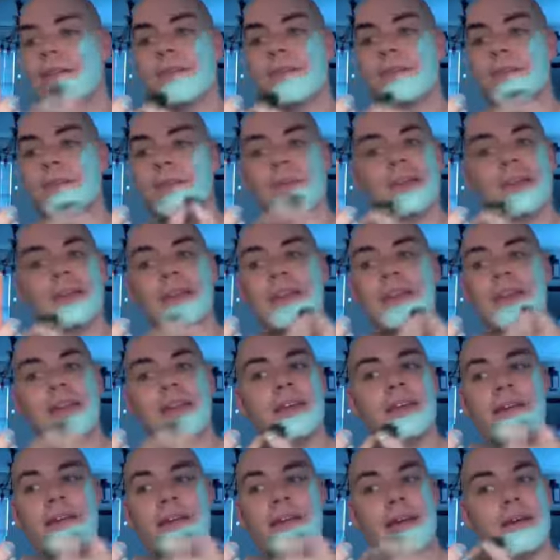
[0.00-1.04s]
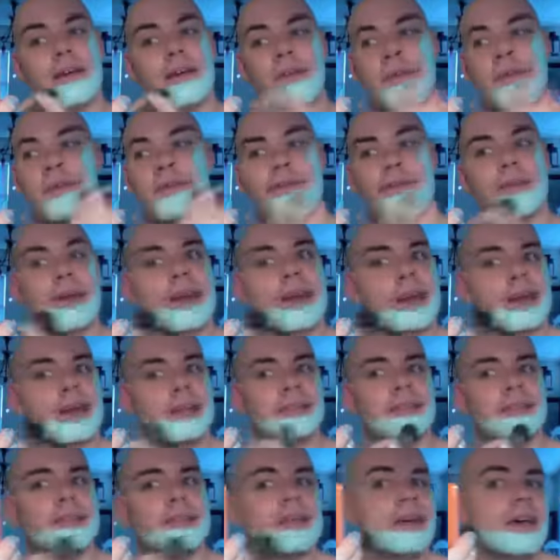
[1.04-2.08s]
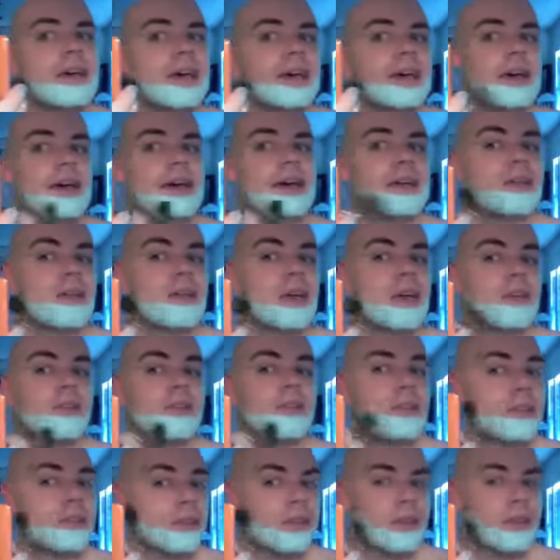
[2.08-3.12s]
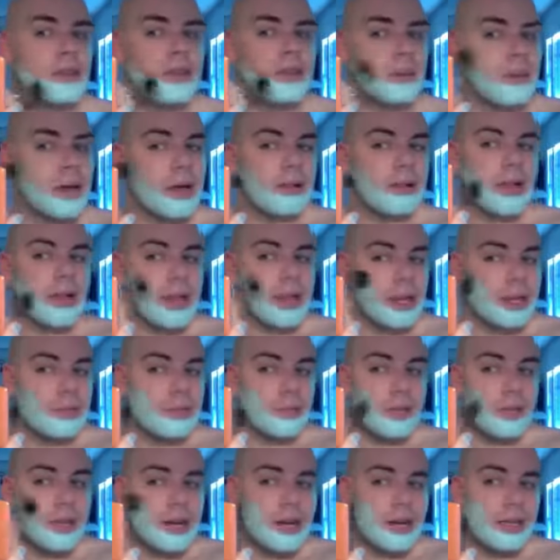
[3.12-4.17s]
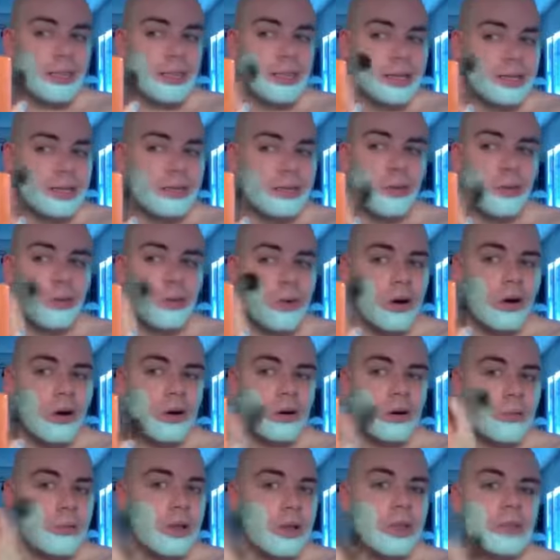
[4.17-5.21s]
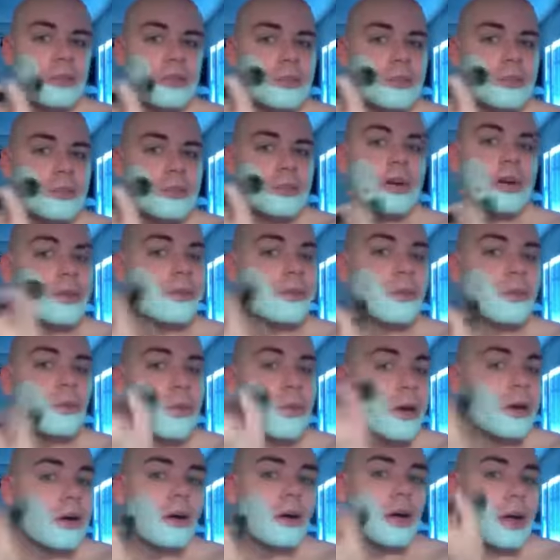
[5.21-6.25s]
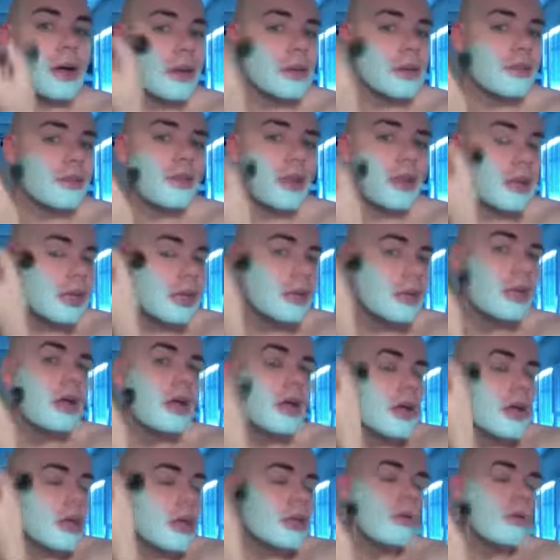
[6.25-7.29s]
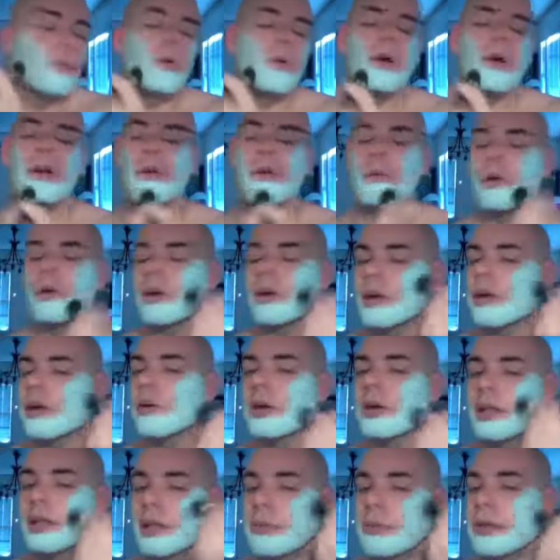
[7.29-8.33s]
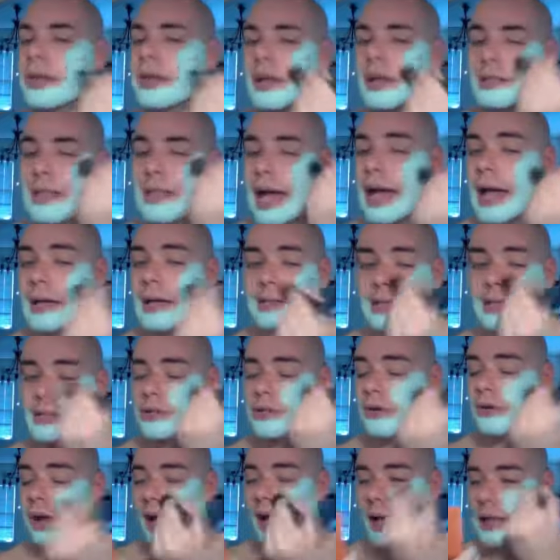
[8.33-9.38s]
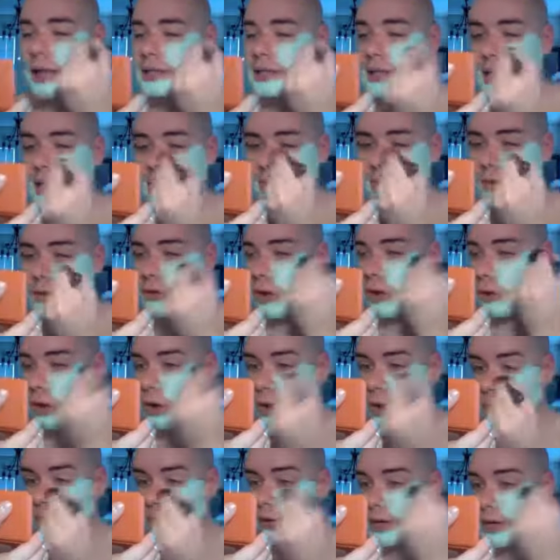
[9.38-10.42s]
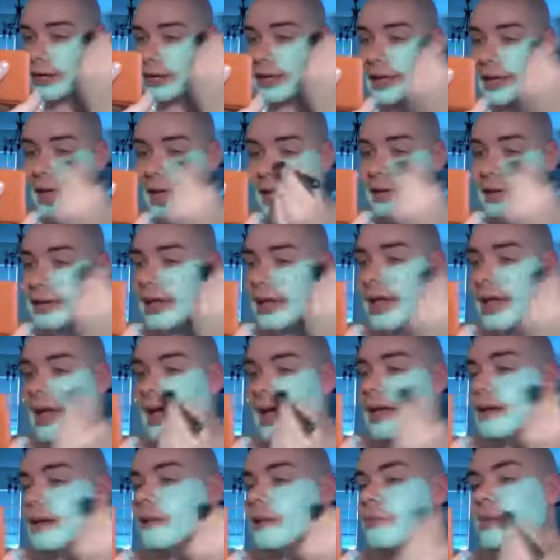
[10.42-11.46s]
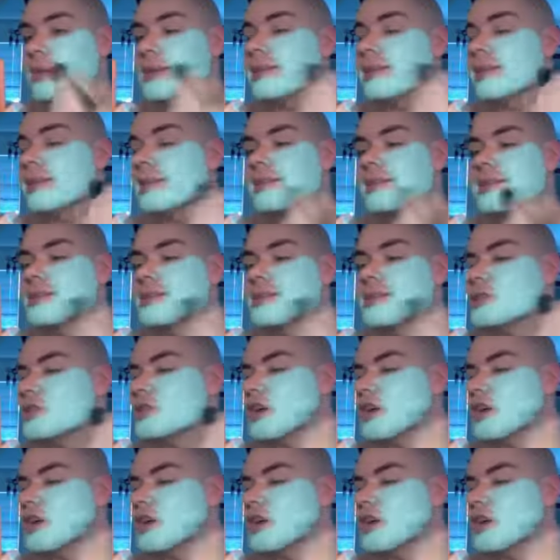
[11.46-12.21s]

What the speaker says: really fast. And the good thing about that is because it is a water-based product or water-activated, you want to work quickly because as it dries, if you go over it again, it'll begin to